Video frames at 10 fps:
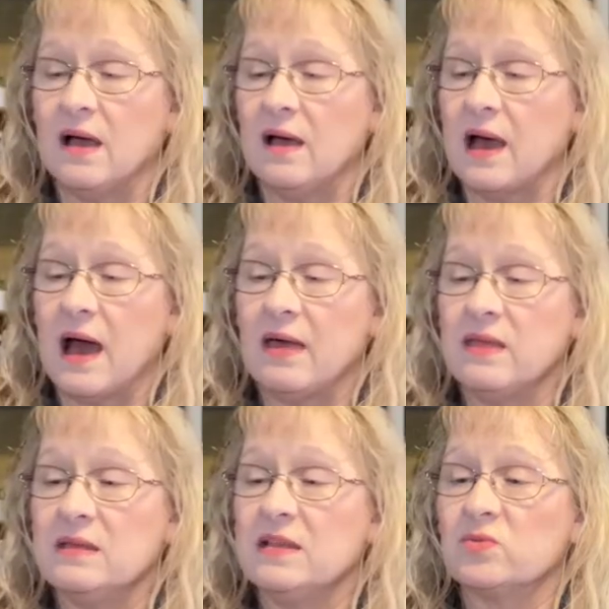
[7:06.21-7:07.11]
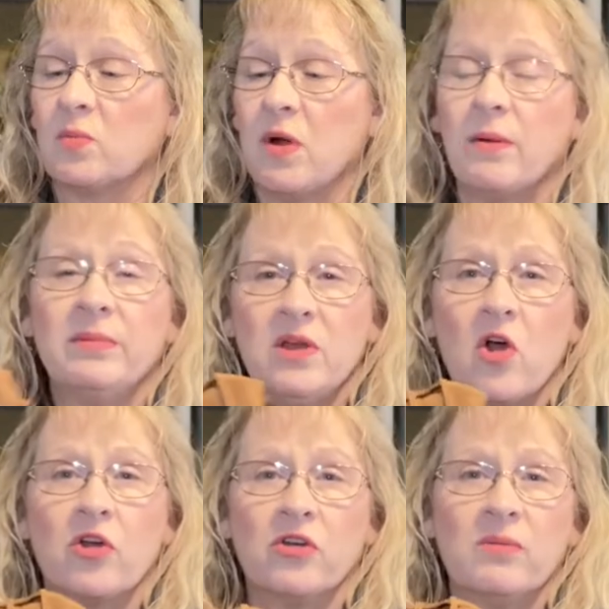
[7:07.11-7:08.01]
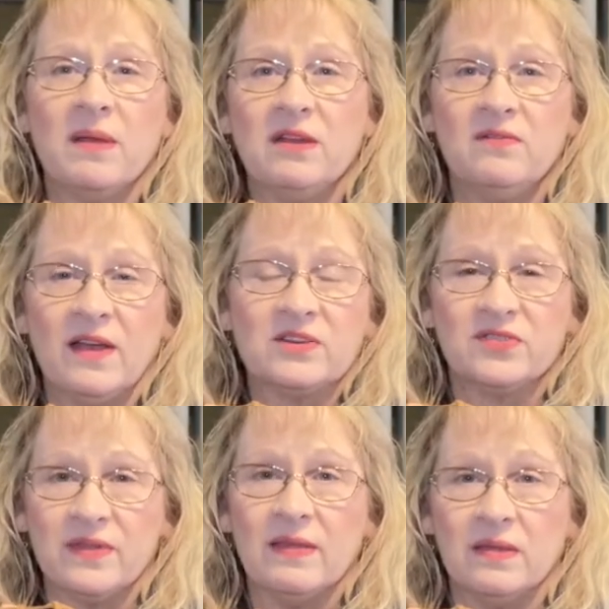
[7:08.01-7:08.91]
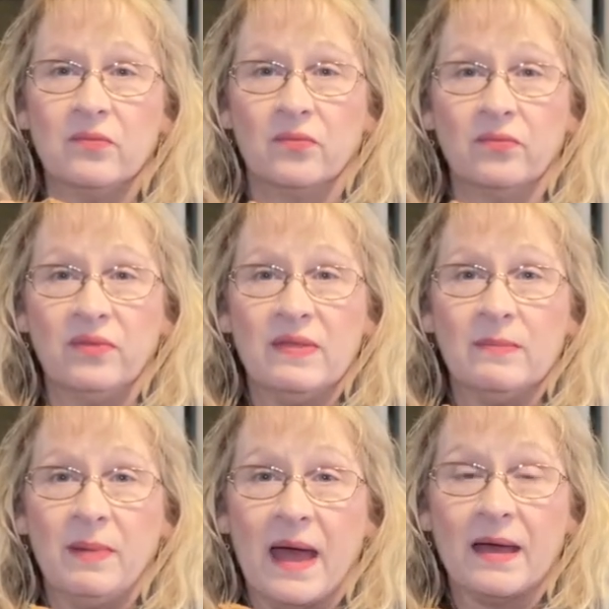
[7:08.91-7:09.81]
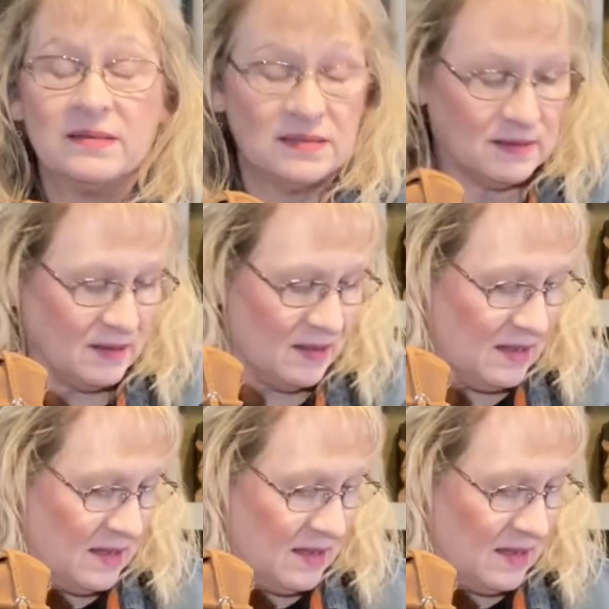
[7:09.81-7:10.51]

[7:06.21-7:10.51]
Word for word: I, I think these were probably harder to manufacture than the, than the bags.